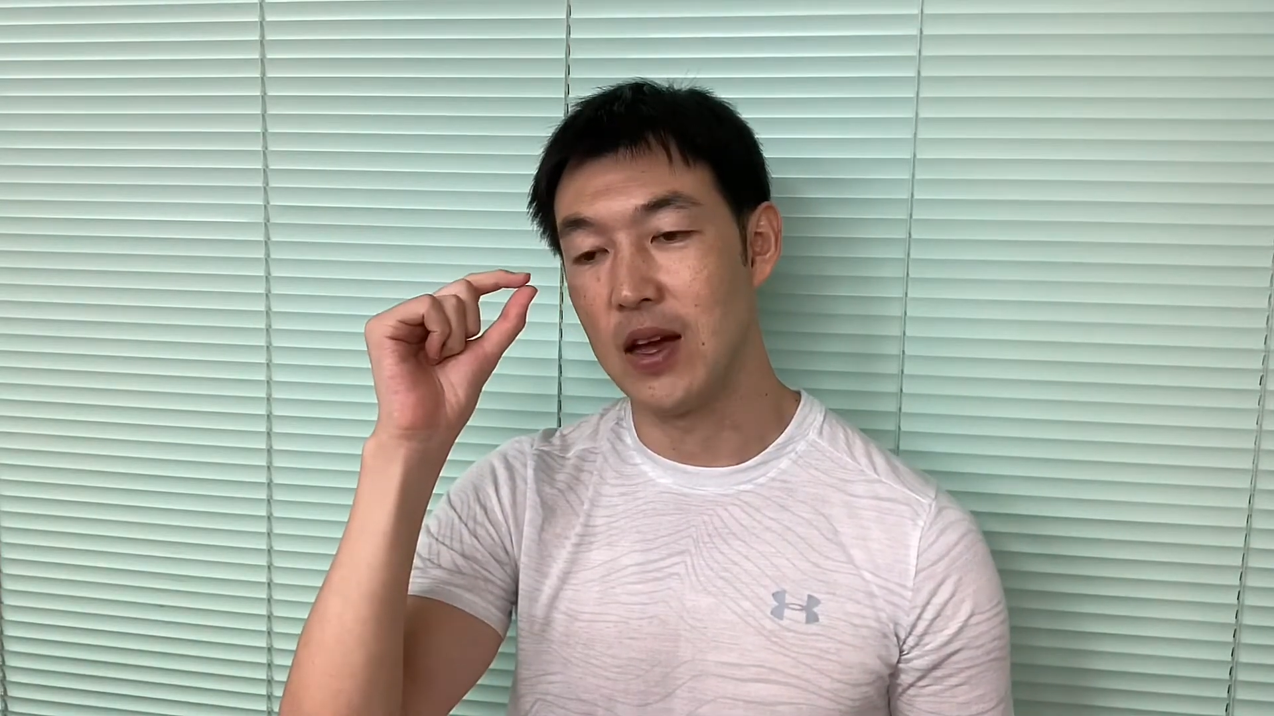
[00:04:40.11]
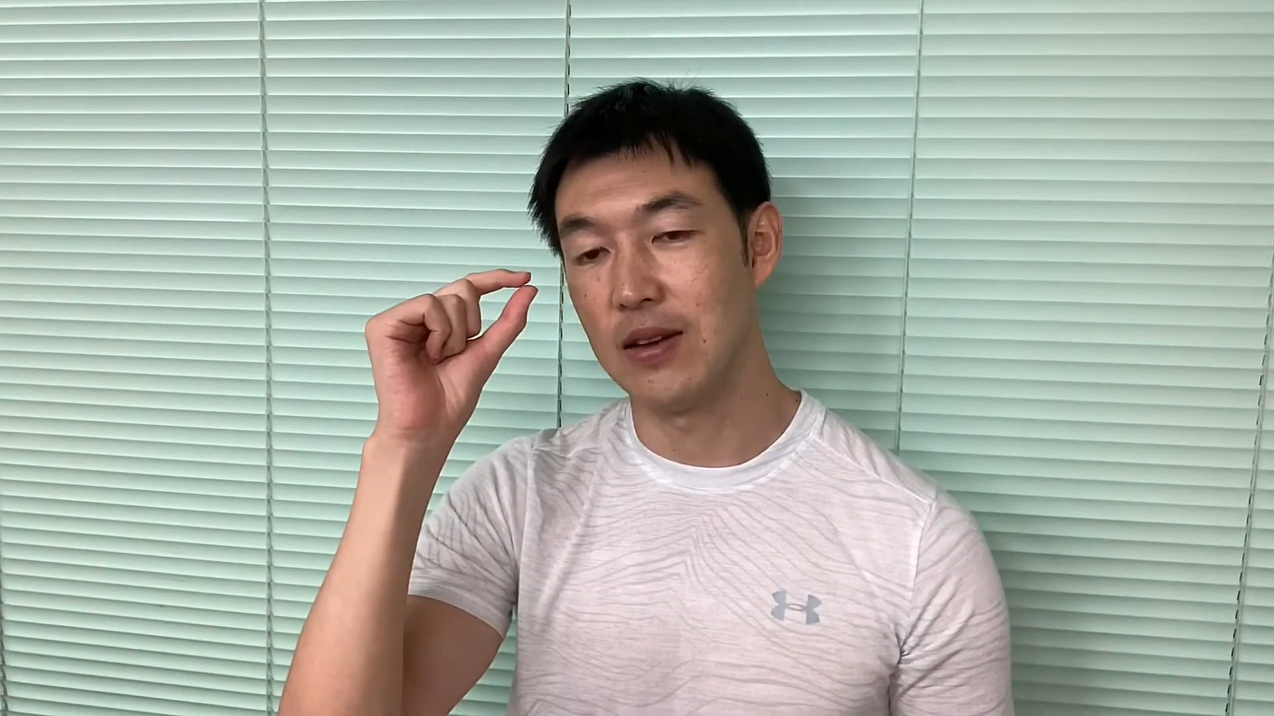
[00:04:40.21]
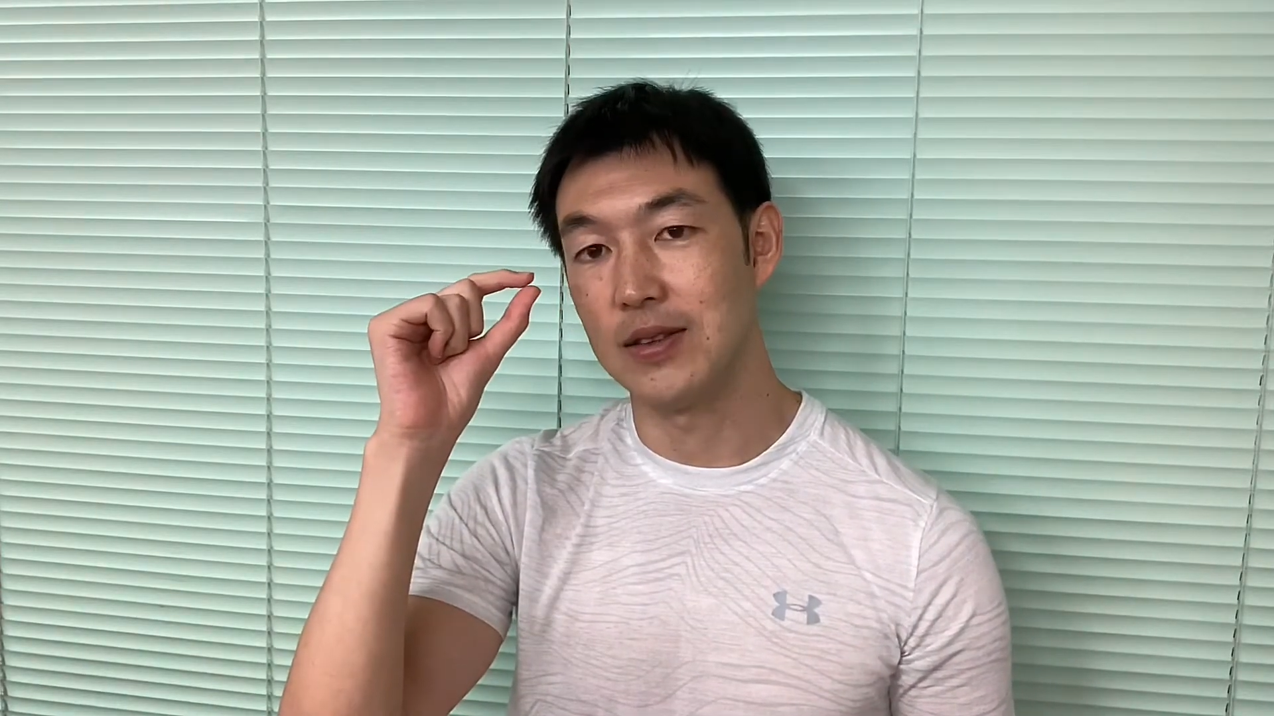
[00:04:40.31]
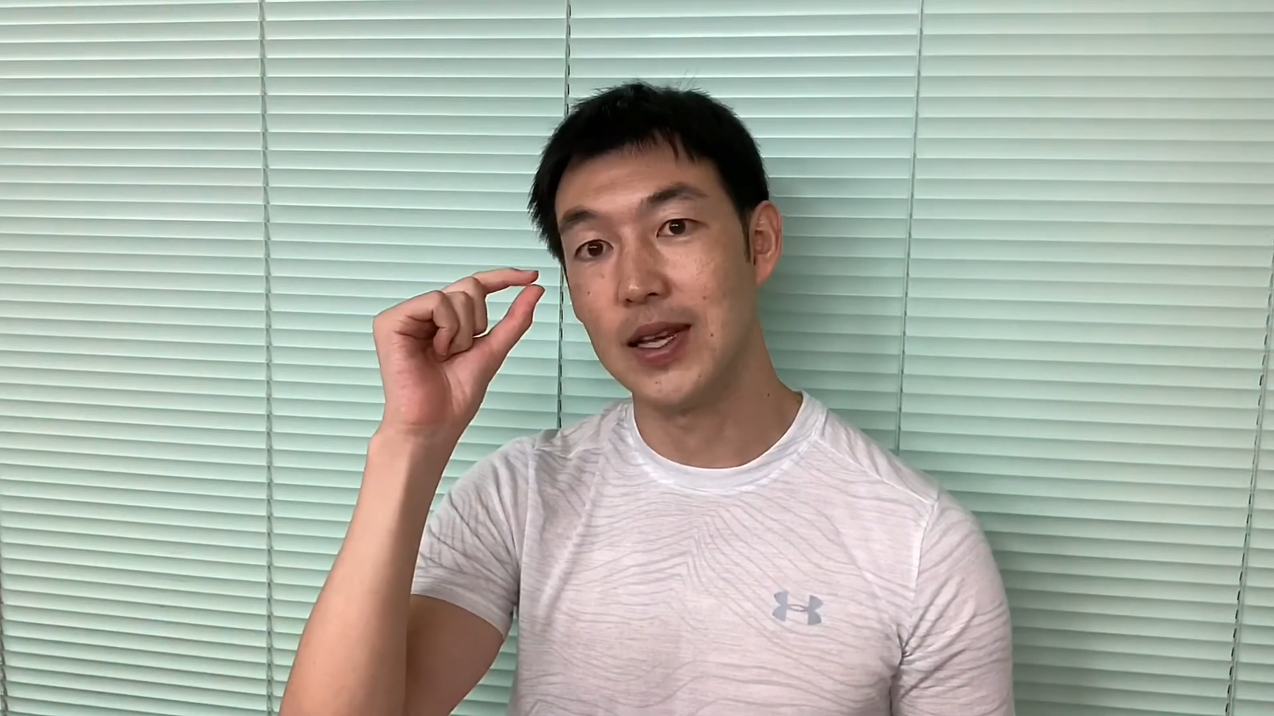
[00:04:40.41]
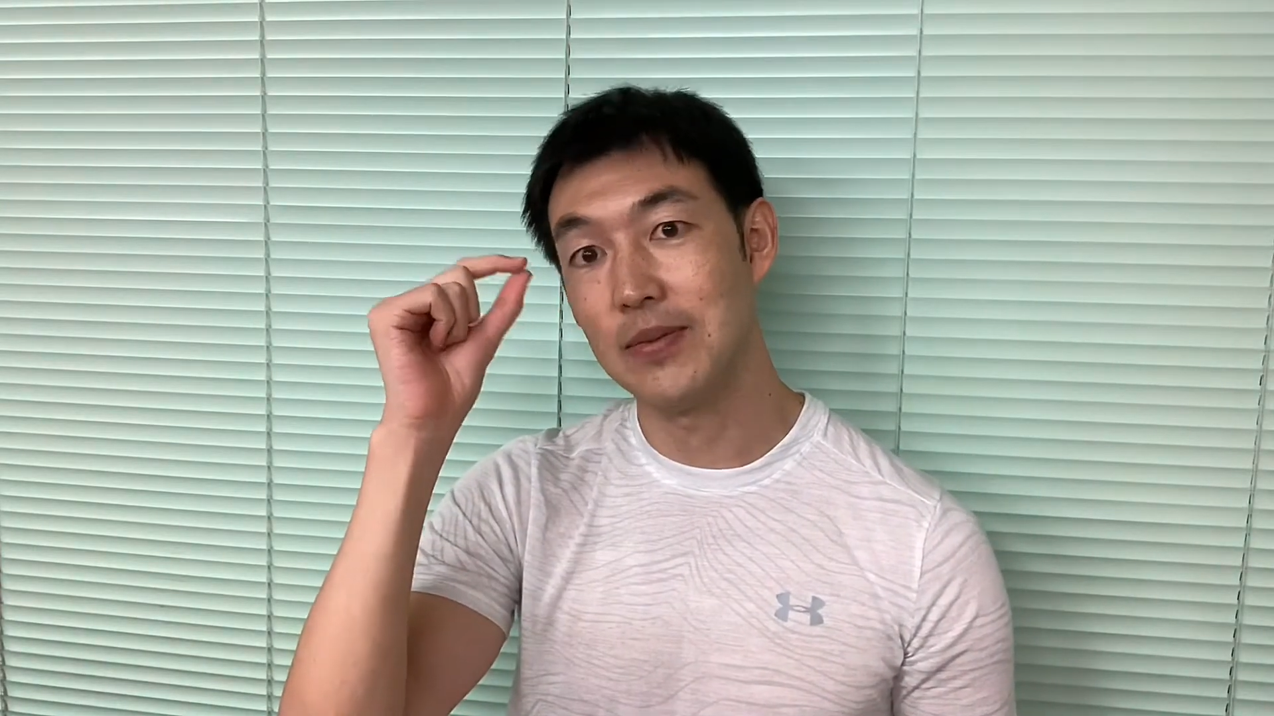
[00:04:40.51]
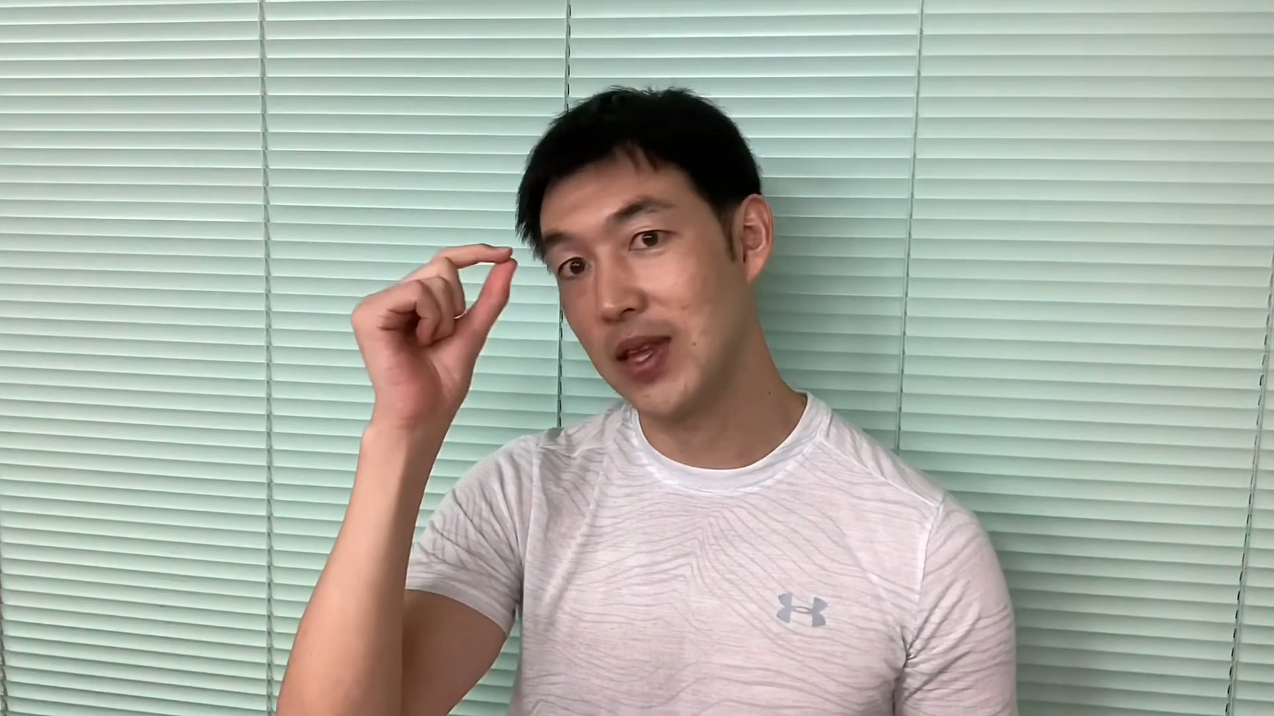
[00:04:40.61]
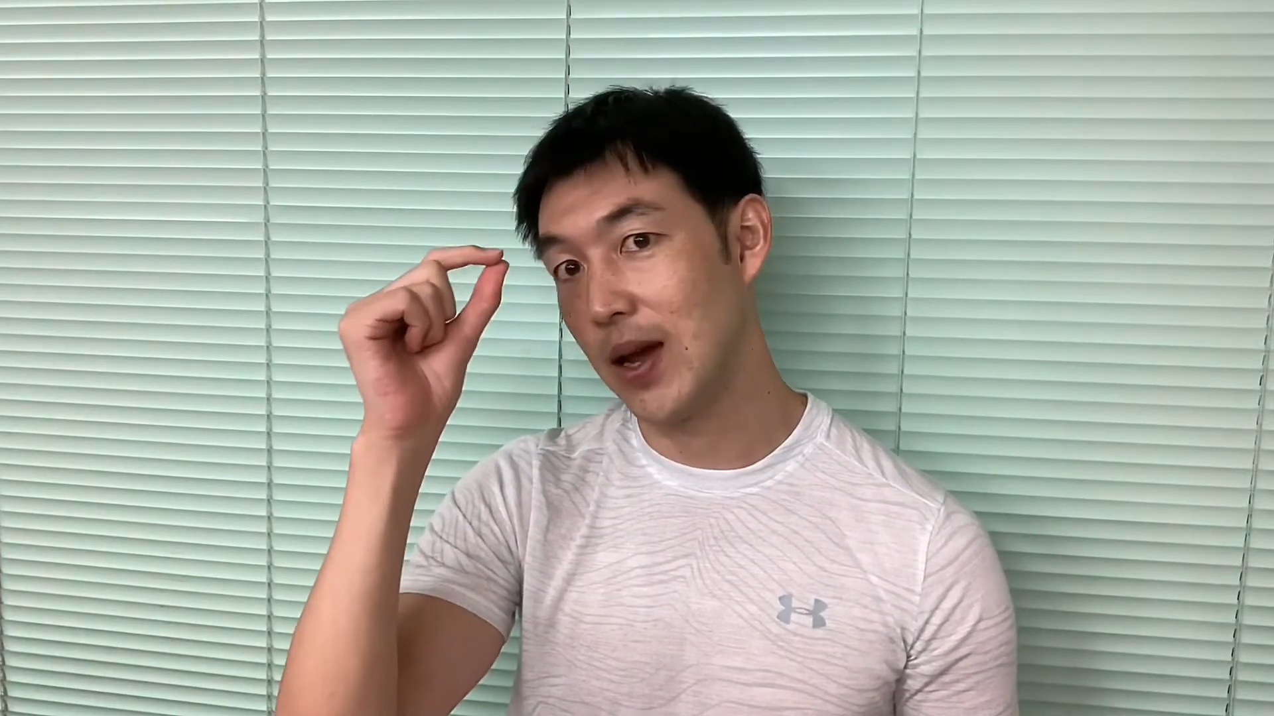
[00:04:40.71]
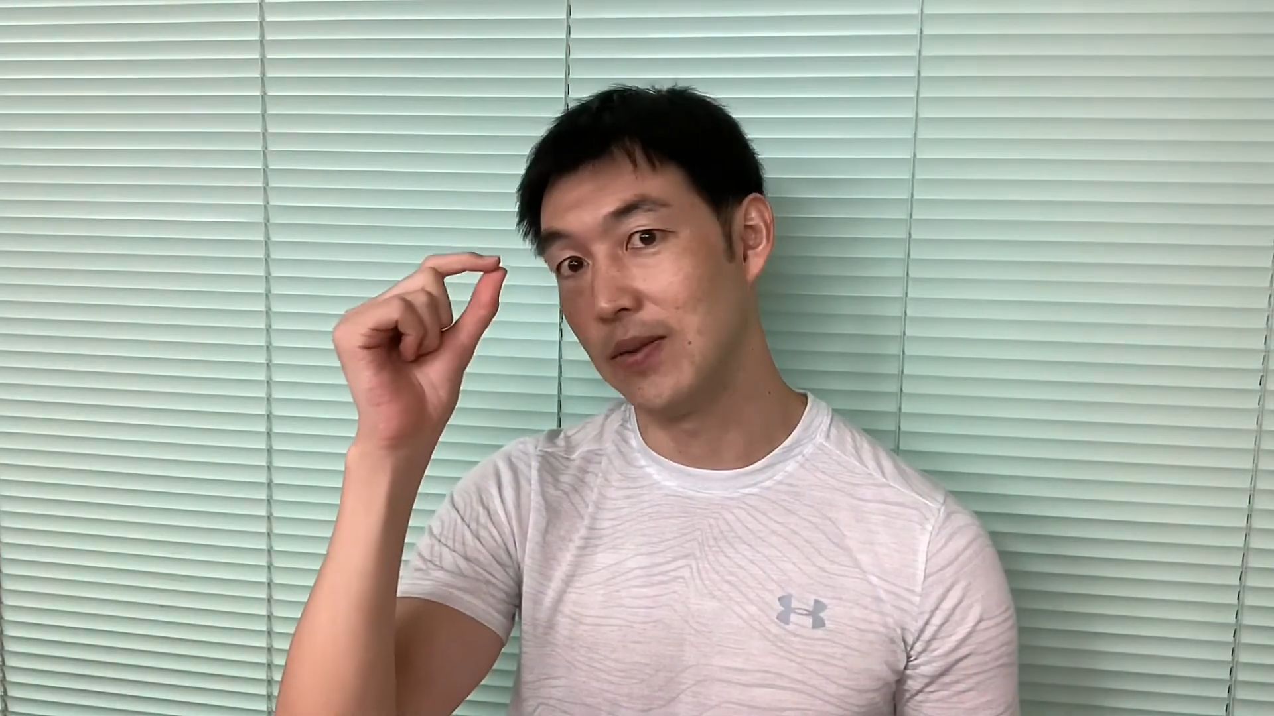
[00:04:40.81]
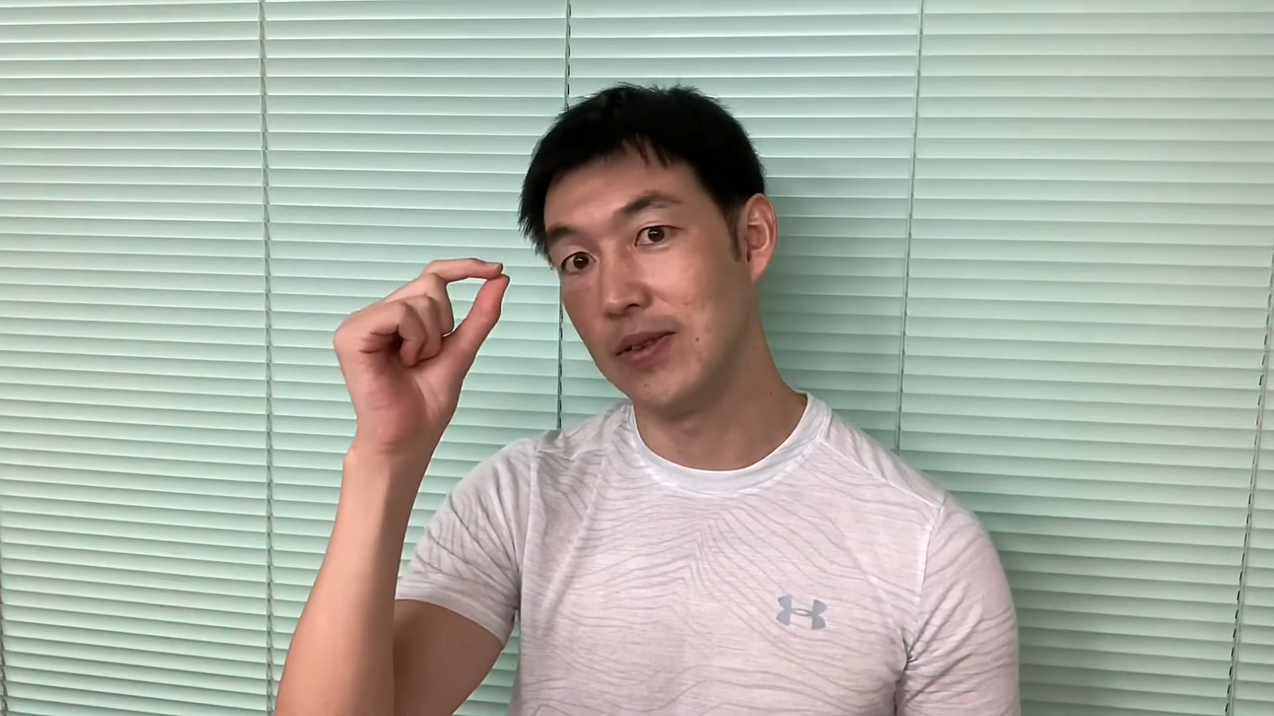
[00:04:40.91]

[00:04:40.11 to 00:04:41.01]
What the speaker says: sometimes